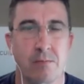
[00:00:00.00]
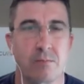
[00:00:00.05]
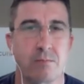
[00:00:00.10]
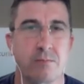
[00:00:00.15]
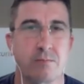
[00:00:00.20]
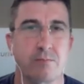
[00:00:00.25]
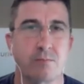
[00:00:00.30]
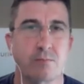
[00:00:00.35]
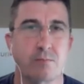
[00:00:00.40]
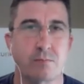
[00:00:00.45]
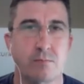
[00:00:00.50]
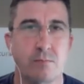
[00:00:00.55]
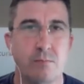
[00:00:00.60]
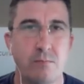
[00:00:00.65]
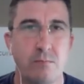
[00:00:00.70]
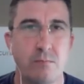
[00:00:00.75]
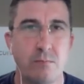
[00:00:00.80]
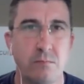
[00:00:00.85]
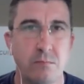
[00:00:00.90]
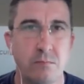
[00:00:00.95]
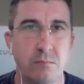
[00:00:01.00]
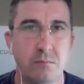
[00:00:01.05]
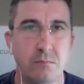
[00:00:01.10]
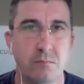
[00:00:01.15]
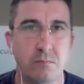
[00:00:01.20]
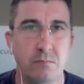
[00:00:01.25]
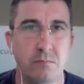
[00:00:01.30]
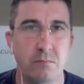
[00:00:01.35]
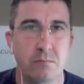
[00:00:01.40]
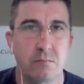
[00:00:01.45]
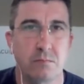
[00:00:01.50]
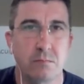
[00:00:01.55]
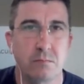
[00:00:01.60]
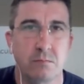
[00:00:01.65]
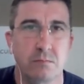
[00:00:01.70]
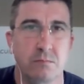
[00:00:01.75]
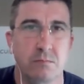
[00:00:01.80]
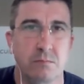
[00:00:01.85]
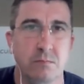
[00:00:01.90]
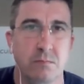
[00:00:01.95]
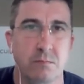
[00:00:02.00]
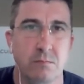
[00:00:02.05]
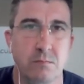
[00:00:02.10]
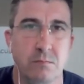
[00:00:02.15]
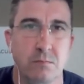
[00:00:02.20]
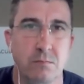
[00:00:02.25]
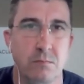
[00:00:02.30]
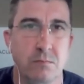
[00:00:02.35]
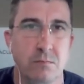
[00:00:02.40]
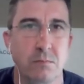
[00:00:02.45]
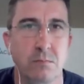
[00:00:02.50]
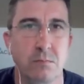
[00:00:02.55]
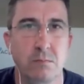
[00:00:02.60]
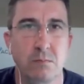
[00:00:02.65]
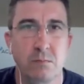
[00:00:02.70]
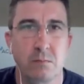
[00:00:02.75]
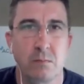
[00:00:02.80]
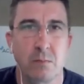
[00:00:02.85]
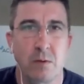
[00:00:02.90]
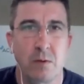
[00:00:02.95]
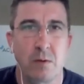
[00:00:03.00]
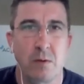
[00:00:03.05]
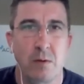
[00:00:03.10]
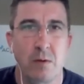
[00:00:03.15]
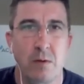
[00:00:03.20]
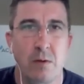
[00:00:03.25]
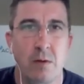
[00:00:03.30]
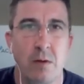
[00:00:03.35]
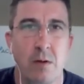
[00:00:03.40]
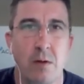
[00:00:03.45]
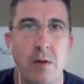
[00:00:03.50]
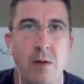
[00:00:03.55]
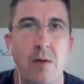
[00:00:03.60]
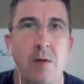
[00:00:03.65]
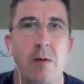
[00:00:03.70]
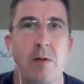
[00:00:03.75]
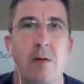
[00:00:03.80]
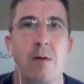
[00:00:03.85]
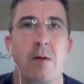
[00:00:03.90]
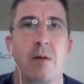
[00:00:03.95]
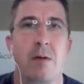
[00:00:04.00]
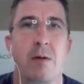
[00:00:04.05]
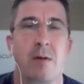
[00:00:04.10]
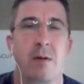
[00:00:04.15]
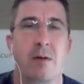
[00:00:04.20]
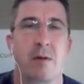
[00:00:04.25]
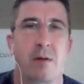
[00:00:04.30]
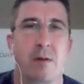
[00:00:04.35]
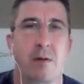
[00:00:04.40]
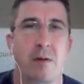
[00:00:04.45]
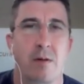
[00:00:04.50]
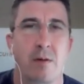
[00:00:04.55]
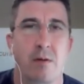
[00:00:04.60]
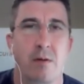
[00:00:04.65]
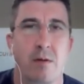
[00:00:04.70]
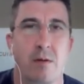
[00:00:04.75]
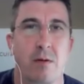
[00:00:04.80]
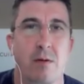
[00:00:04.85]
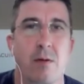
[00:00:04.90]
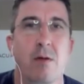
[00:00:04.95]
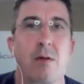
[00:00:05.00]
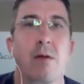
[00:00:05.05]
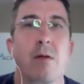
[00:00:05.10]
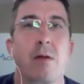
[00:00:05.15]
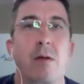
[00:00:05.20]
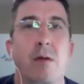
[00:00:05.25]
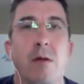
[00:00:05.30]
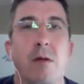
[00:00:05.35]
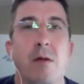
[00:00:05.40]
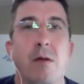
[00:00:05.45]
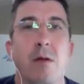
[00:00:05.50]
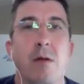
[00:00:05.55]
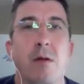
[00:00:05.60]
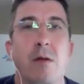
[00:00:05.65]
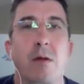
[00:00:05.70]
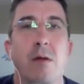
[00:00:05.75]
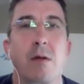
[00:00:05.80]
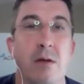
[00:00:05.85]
[no speech]